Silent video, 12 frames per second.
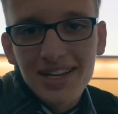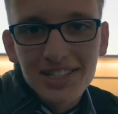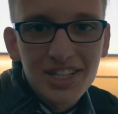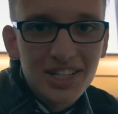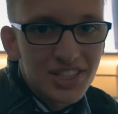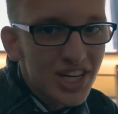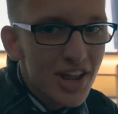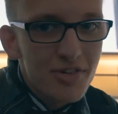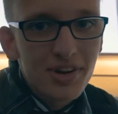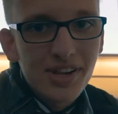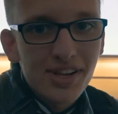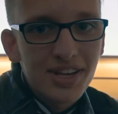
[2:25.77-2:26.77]

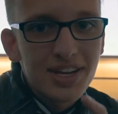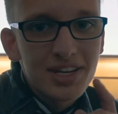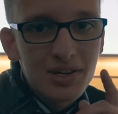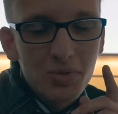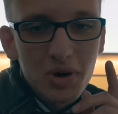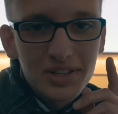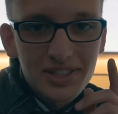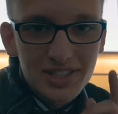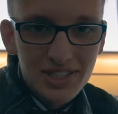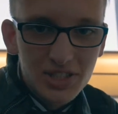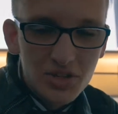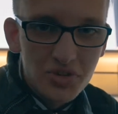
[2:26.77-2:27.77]
generally you want
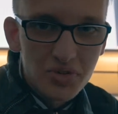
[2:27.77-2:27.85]
zoom.